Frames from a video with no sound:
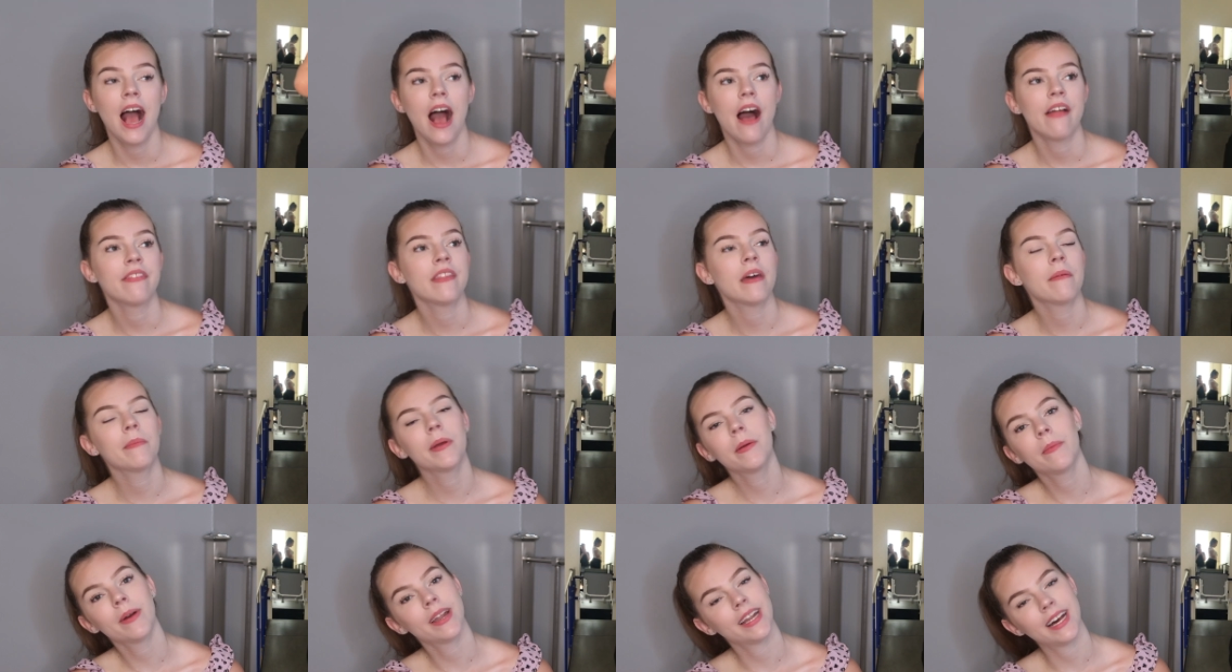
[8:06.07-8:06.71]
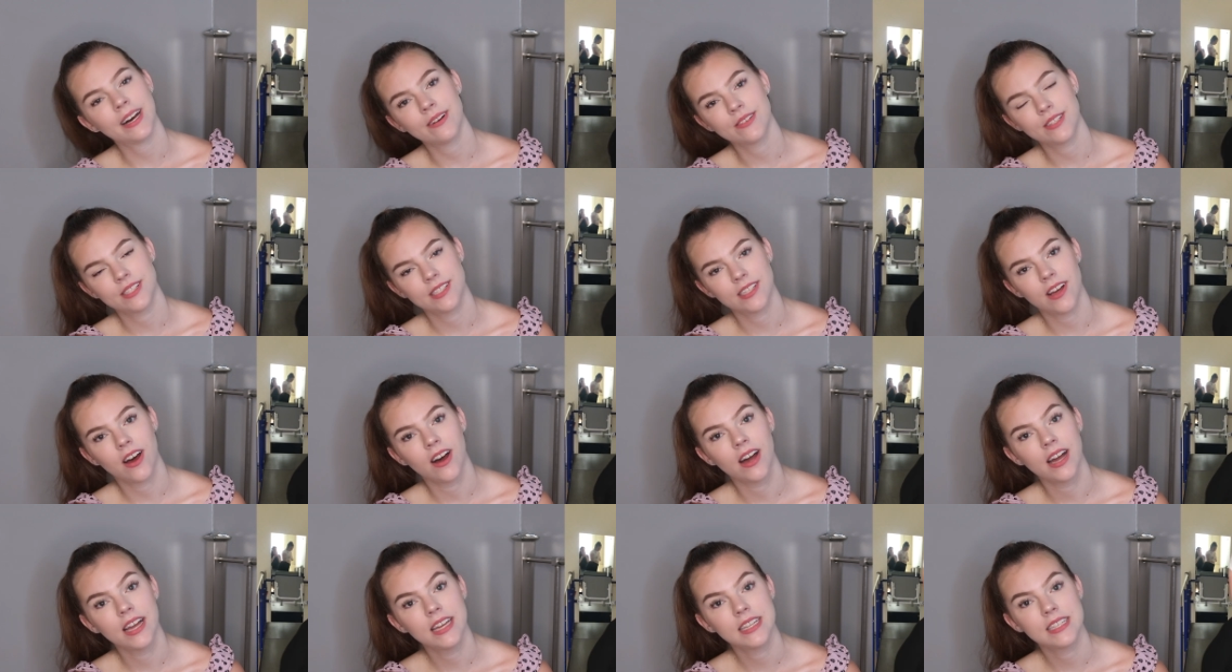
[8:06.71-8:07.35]
and then we went
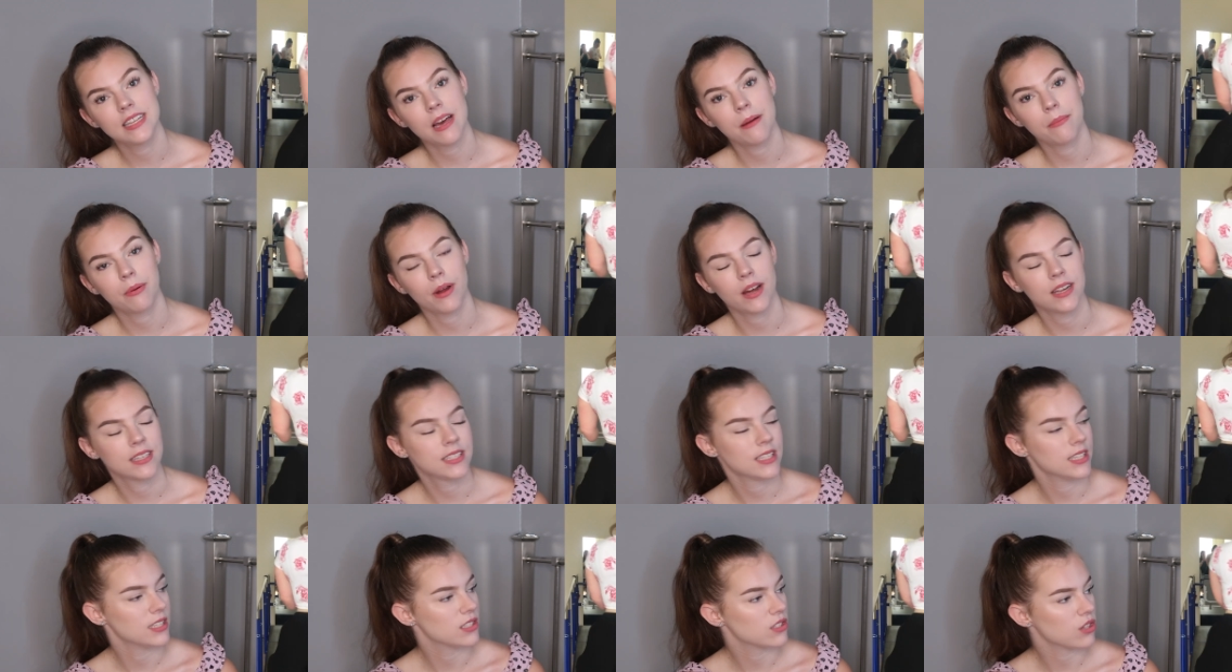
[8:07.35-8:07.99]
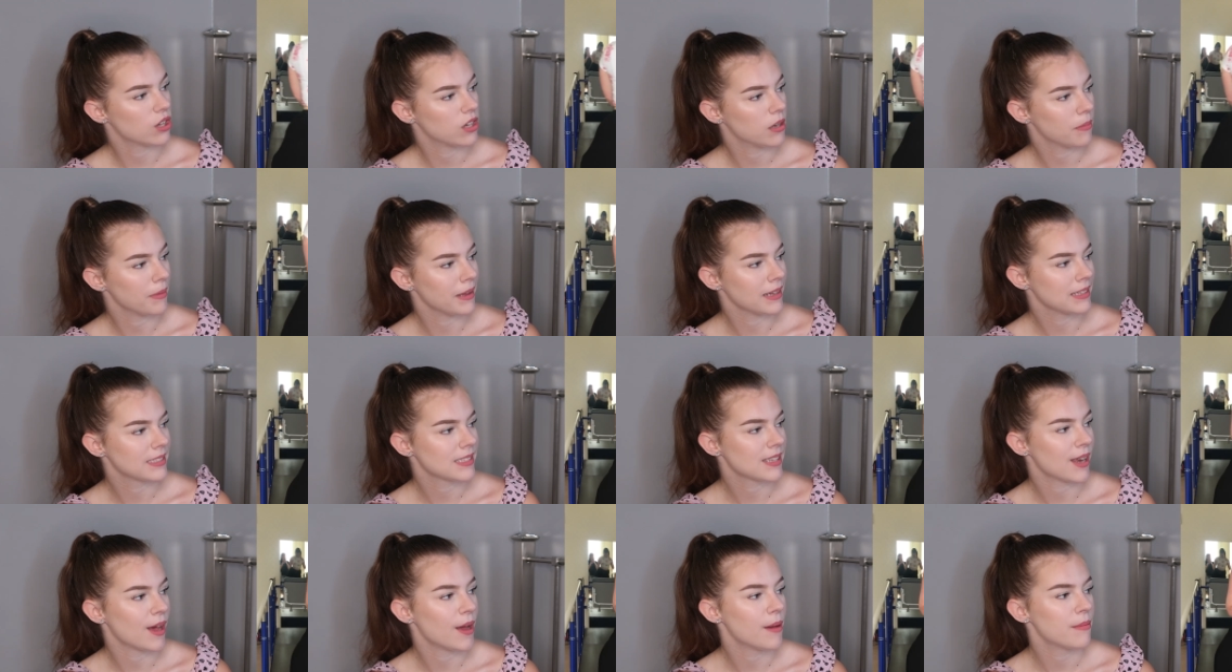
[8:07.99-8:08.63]
outside and practiced on a
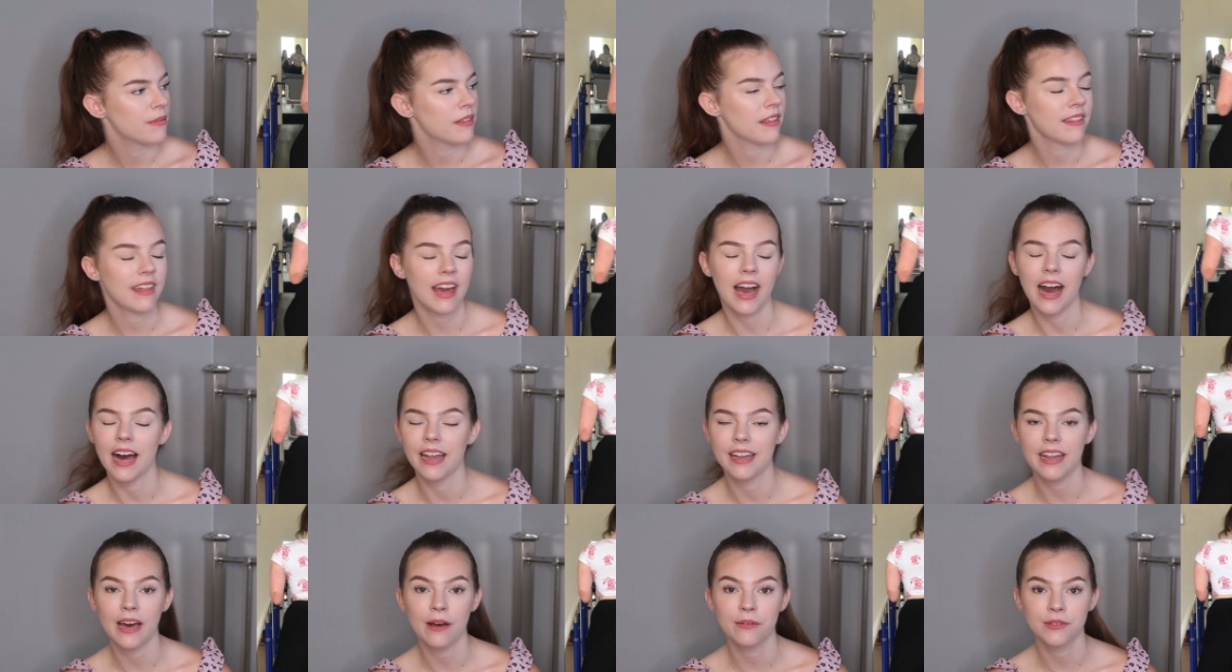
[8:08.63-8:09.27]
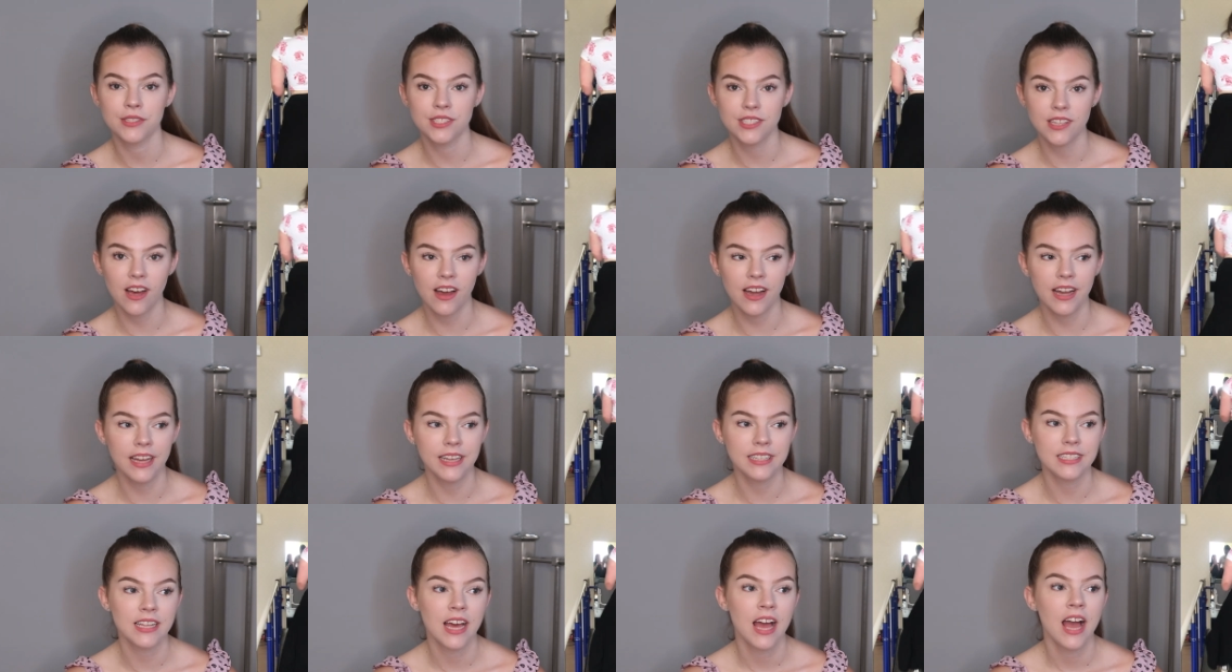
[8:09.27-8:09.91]
big slope that they had
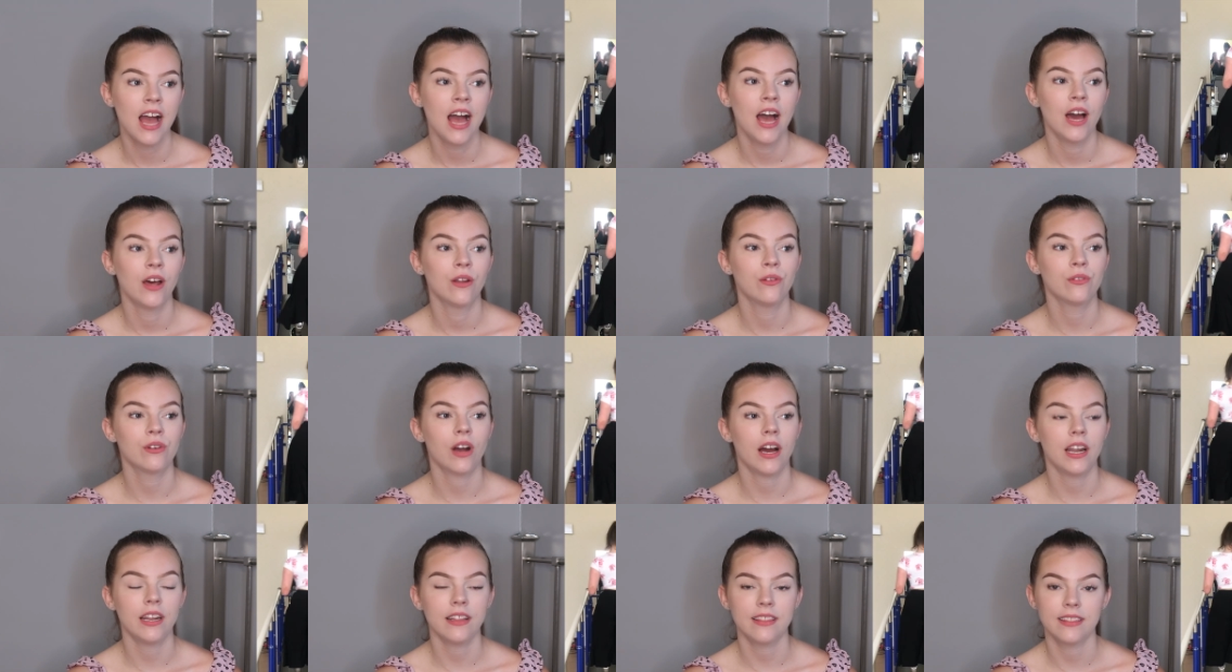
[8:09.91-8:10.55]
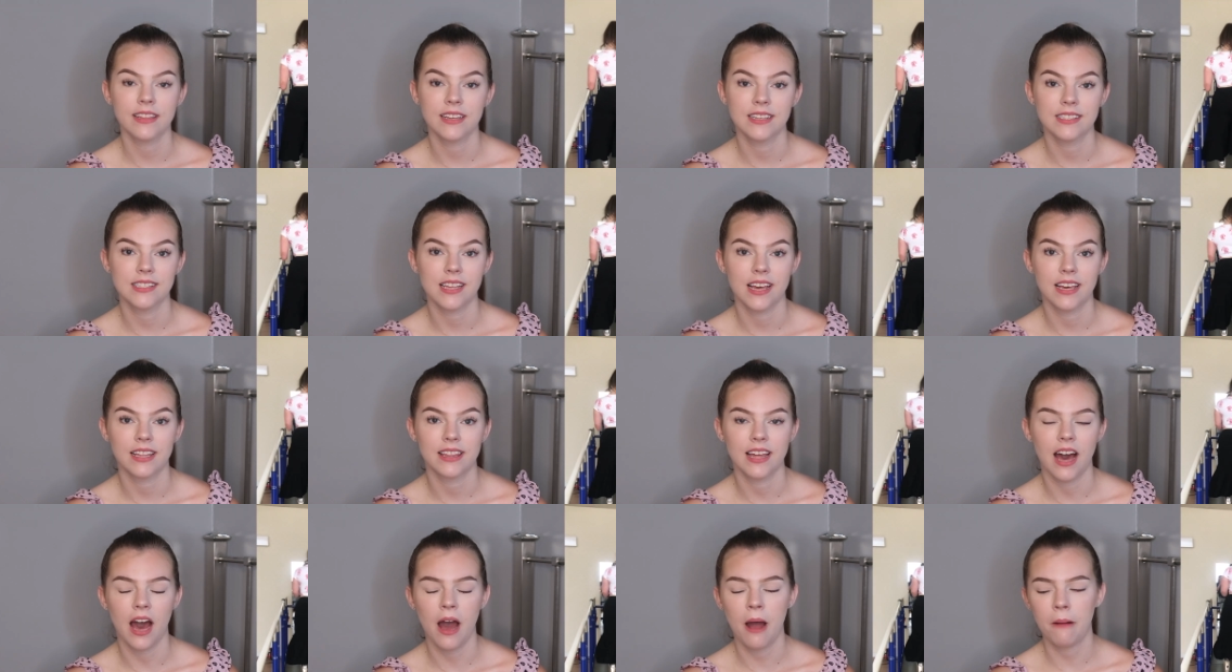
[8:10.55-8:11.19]
outside and all kind of things
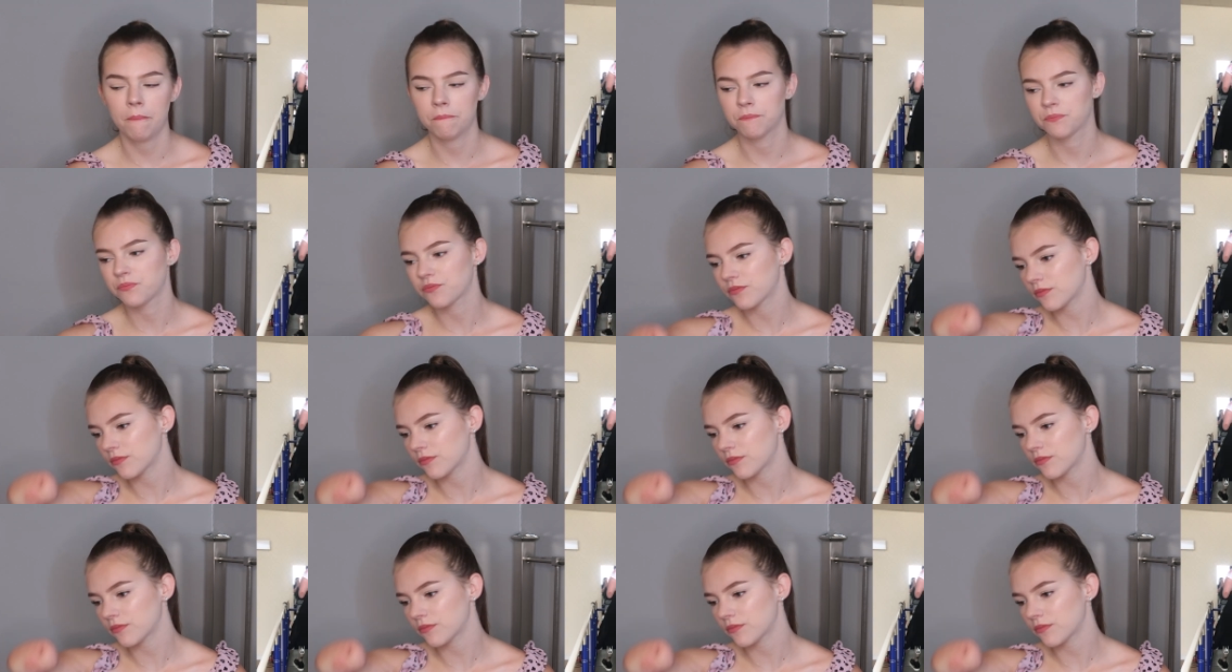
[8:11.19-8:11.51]
like that.